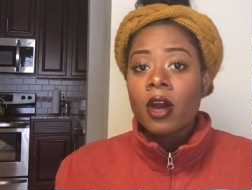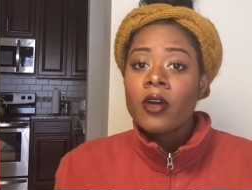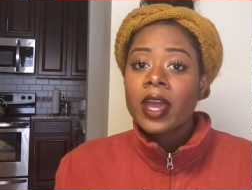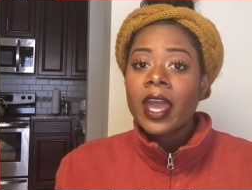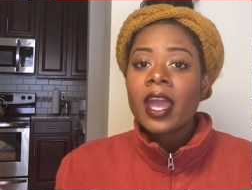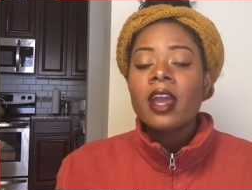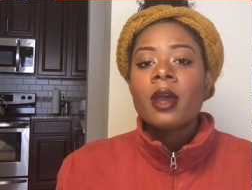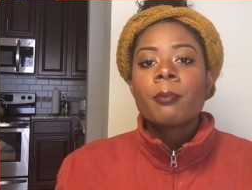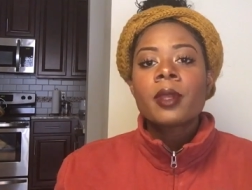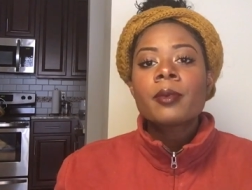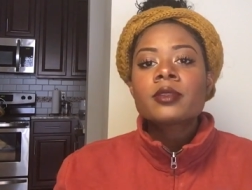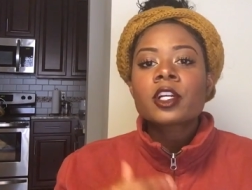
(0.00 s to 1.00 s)
Okay.
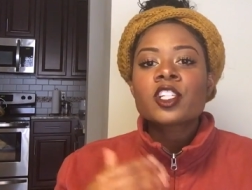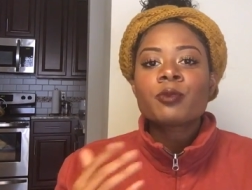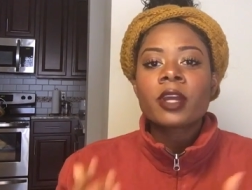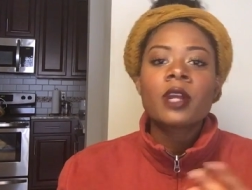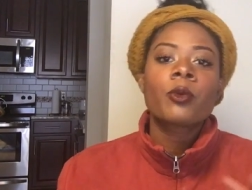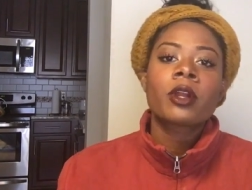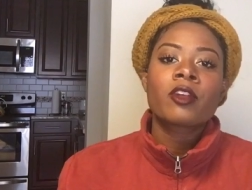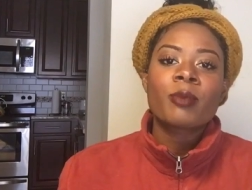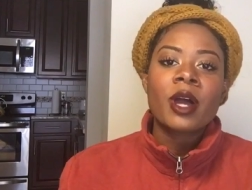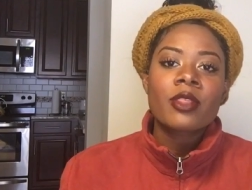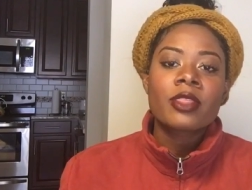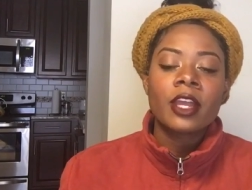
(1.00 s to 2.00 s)
People start spreading word of
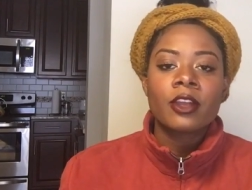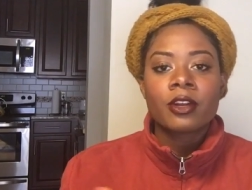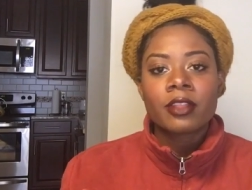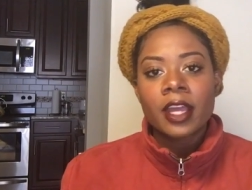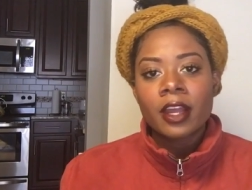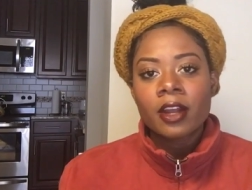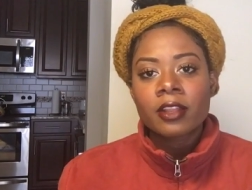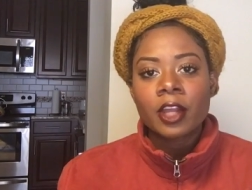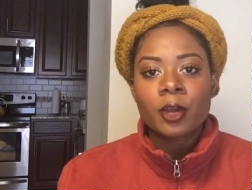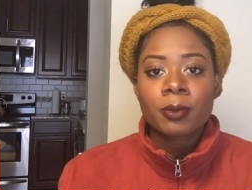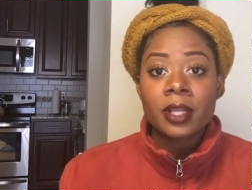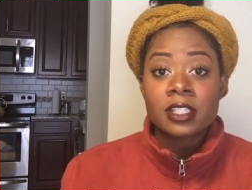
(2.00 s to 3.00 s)
mouth that you're there,
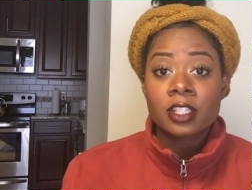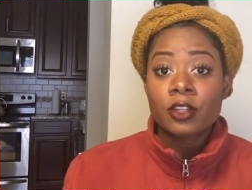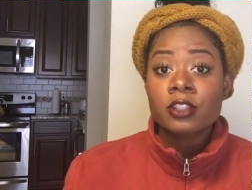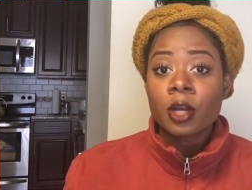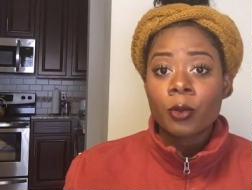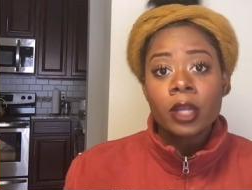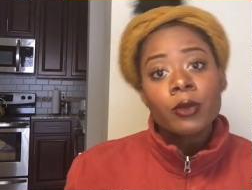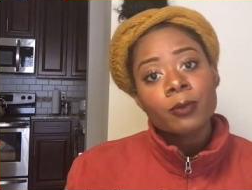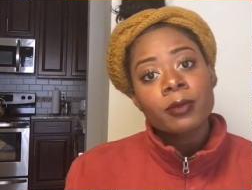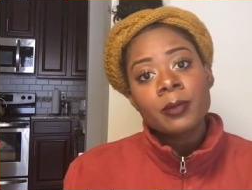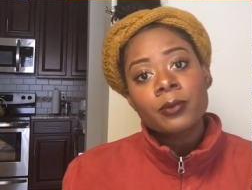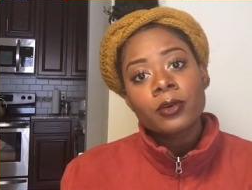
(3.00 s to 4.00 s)
that you're pleasant. You start working
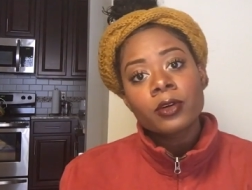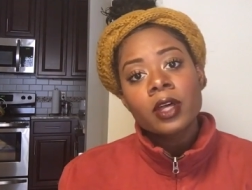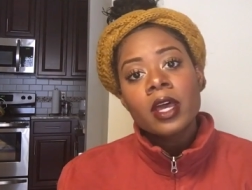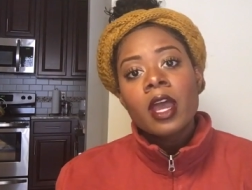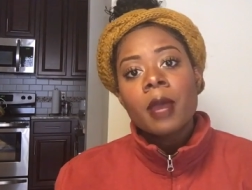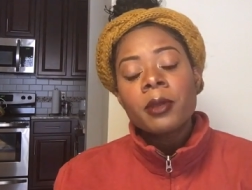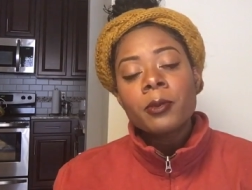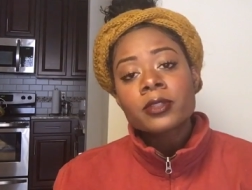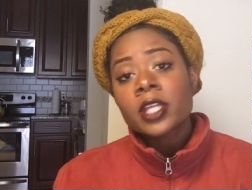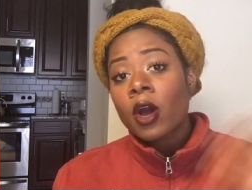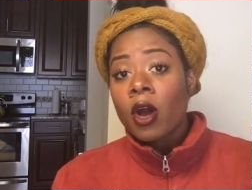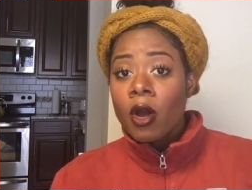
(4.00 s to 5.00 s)
with people, and people
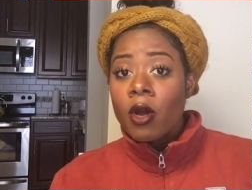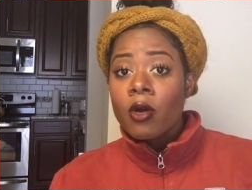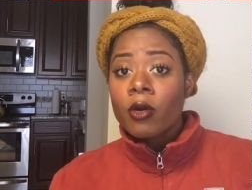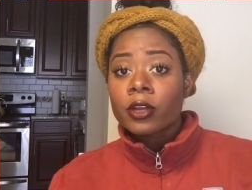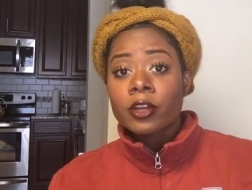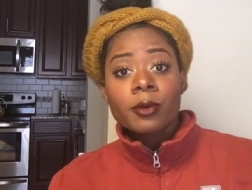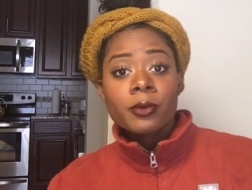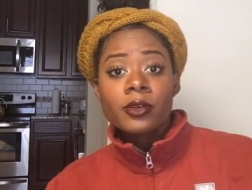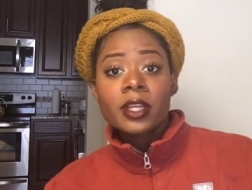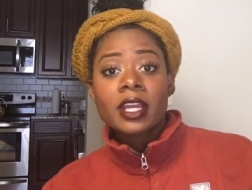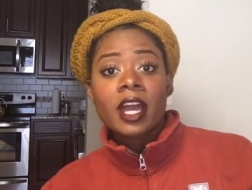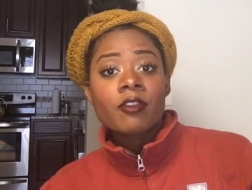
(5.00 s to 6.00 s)
say, oh, you're
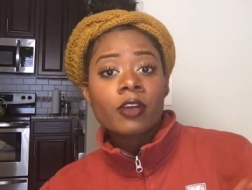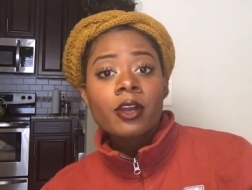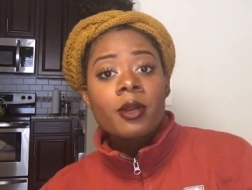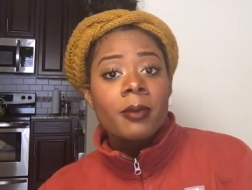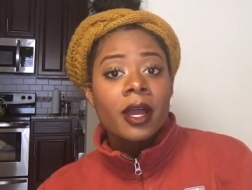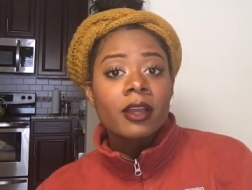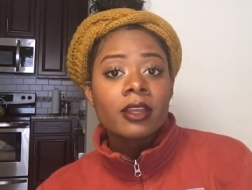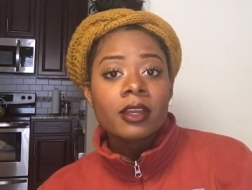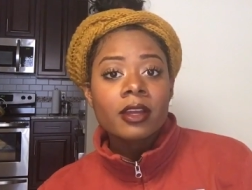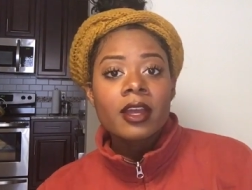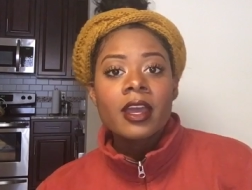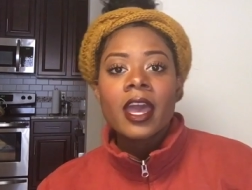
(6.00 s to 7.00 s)
Monique, I've heard about
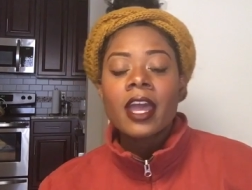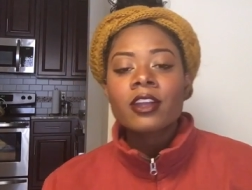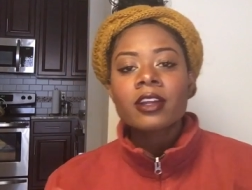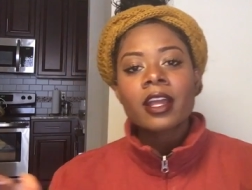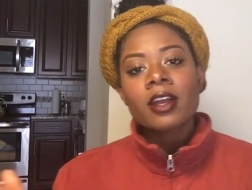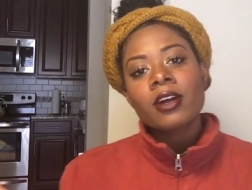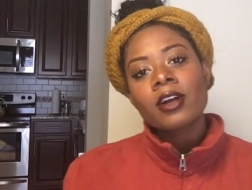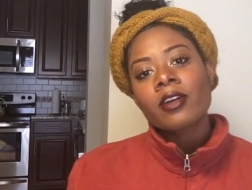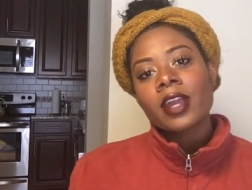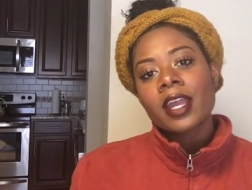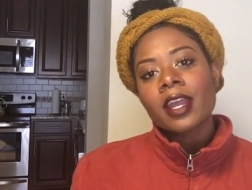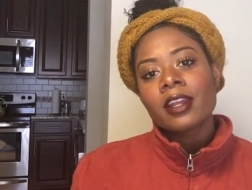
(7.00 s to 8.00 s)
you. And you're like, oh,
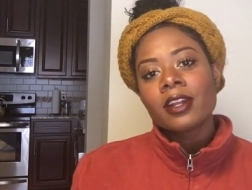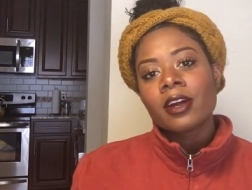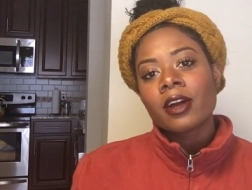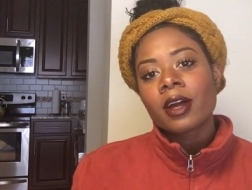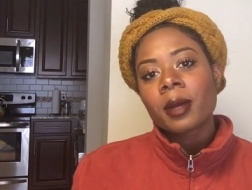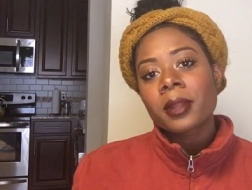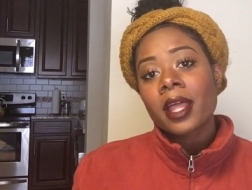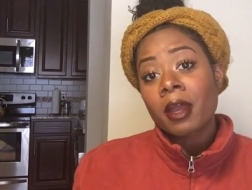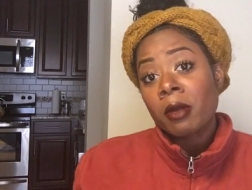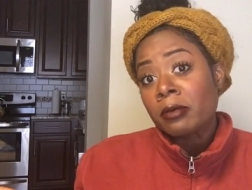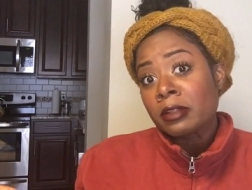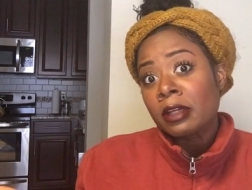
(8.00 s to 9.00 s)
great, you know, I'm glad, I
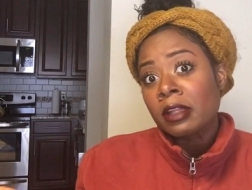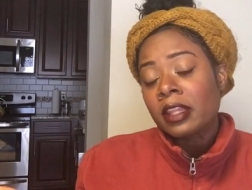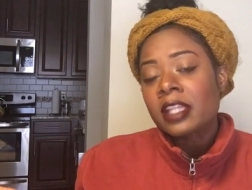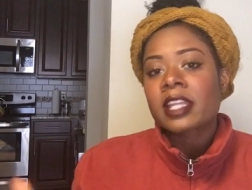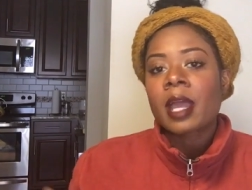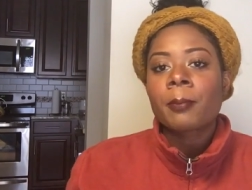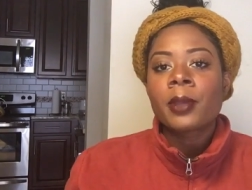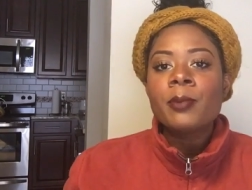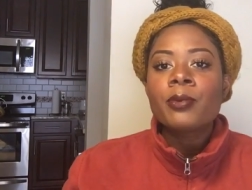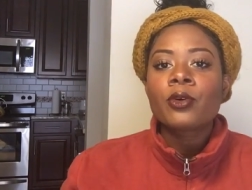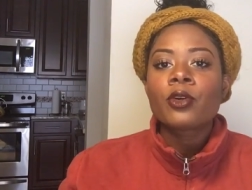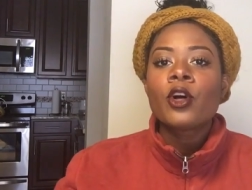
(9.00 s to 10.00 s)
hope it was good things. And
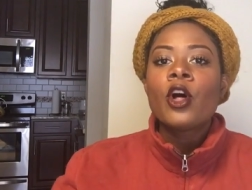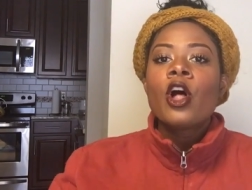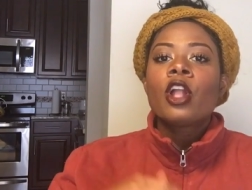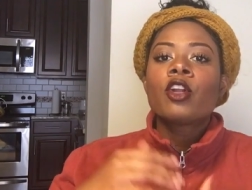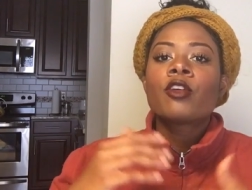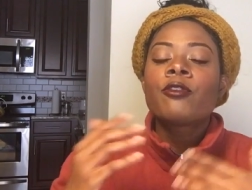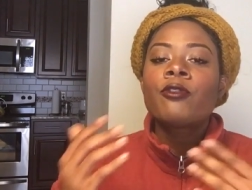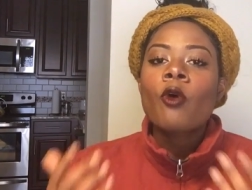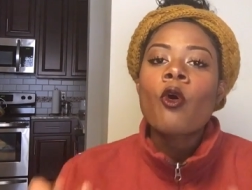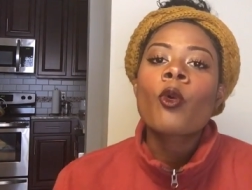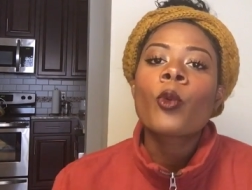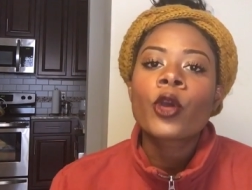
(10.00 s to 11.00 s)
people look
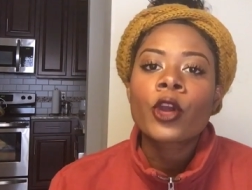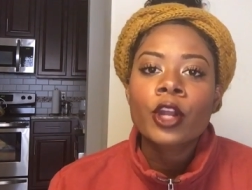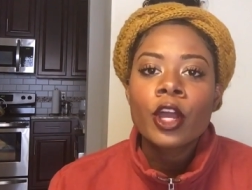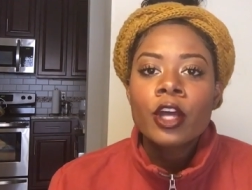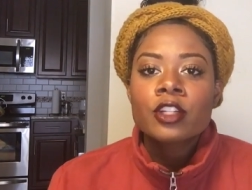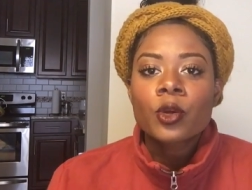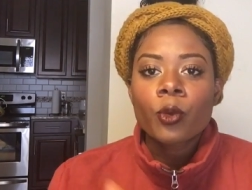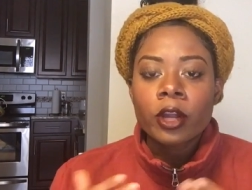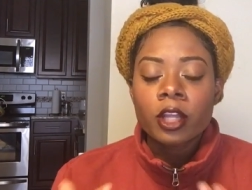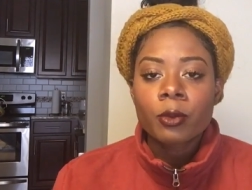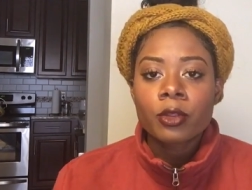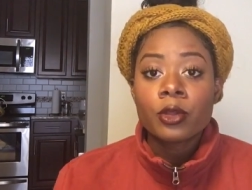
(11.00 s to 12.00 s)
forward to
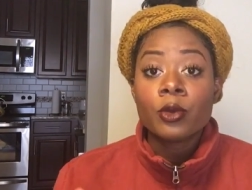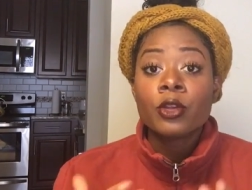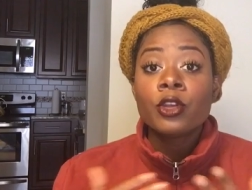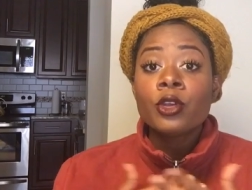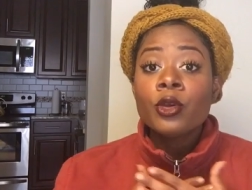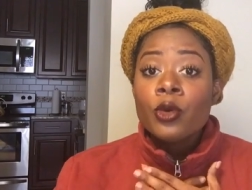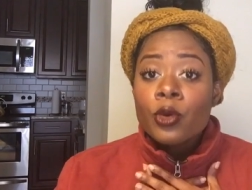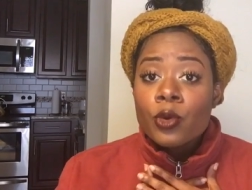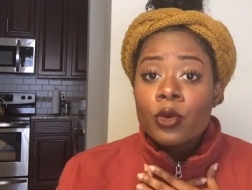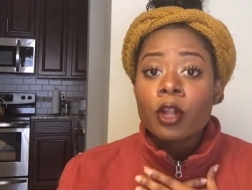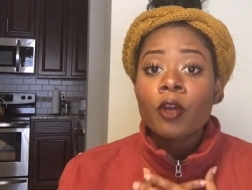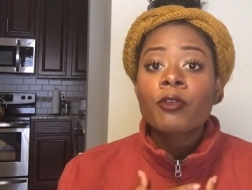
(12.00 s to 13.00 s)
working with you.
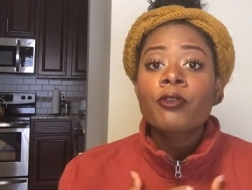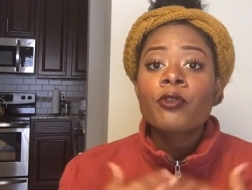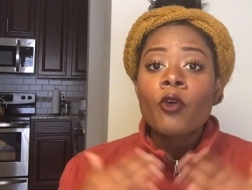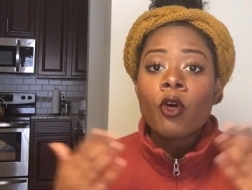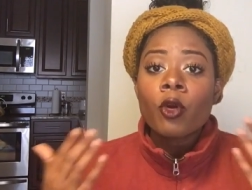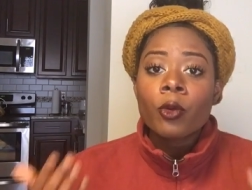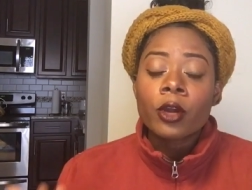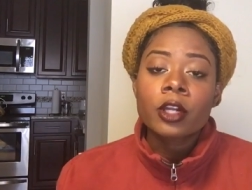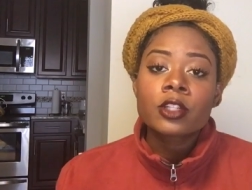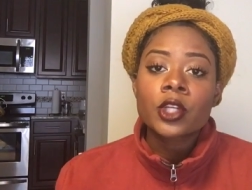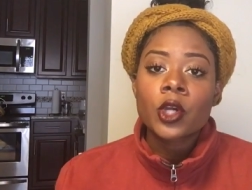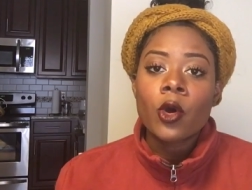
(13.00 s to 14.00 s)
You look
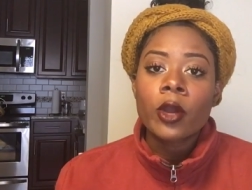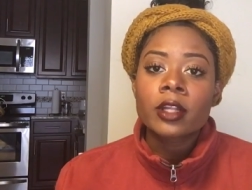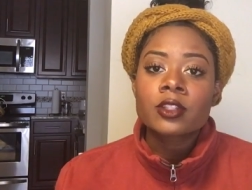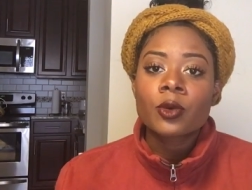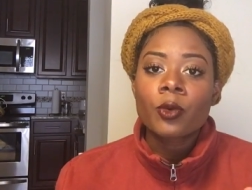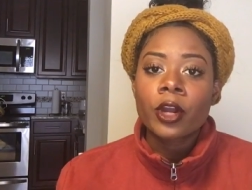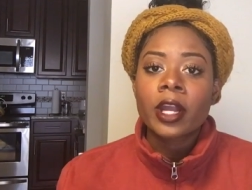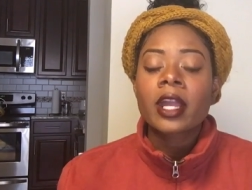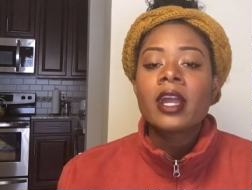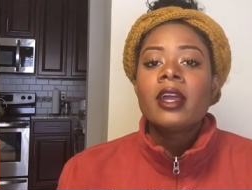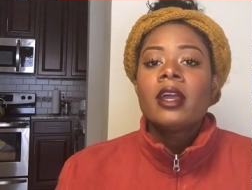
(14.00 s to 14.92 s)
forward to going to work.